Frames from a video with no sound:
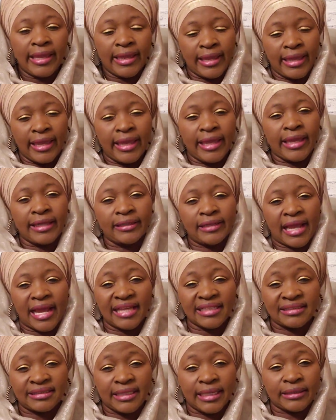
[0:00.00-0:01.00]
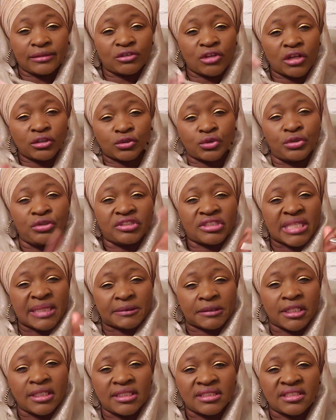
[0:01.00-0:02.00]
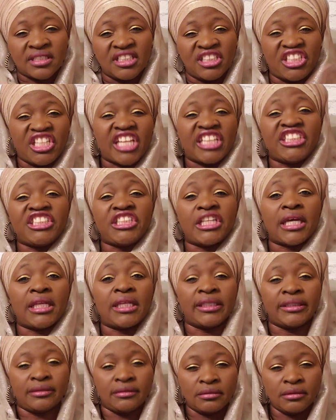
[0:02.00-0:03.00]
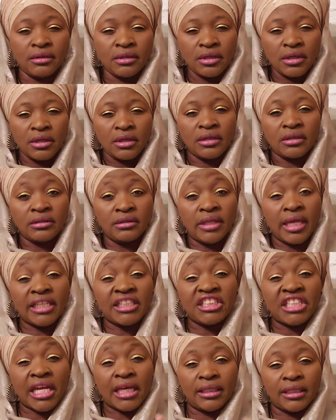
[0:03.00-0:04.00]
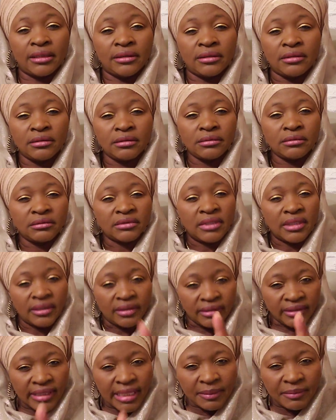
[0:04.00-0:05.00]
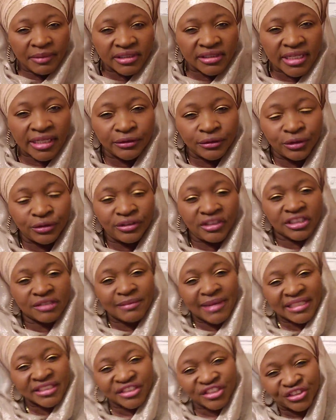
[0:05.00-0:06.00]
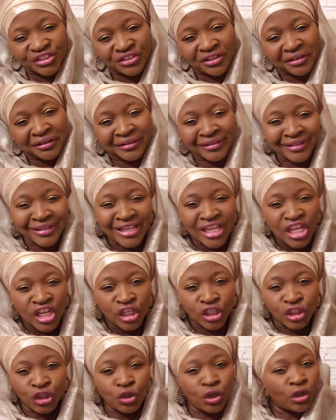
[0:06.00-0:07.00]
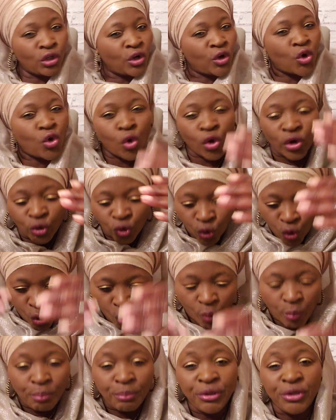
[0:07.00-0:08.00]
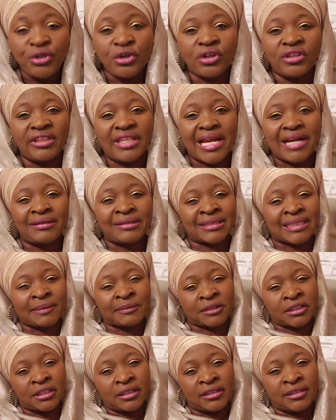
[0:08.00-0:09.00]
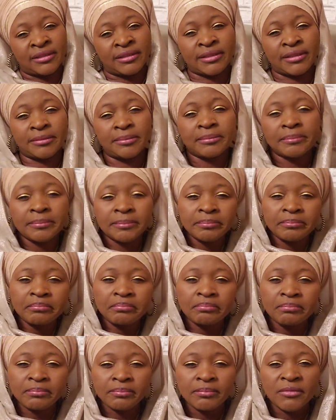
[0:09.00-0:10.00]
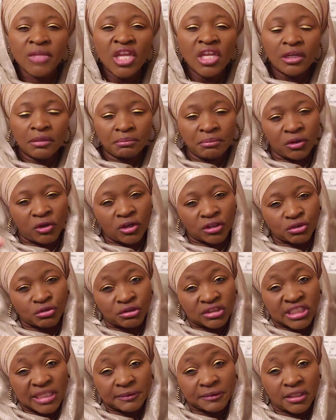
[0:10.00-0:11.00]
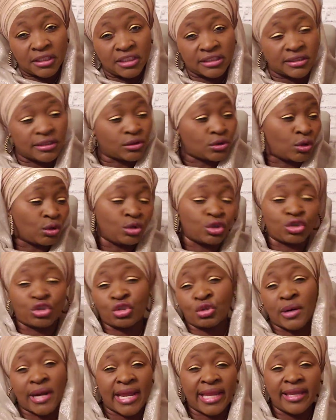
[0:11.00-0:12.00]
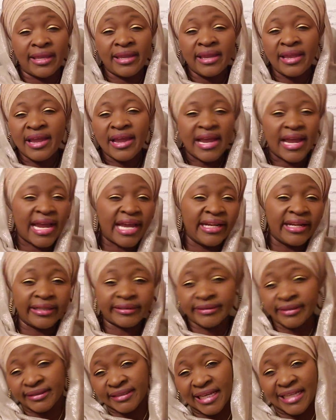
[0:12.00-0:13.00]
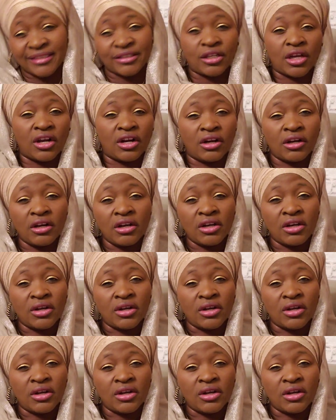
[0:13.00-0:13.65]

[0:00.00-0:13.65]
And as they talk to the receptionist, they're yelling. They're yelling. Let me tell you this, my sister. You're not going to go beyond that receptionist. Because receptionist is going to try and exercise her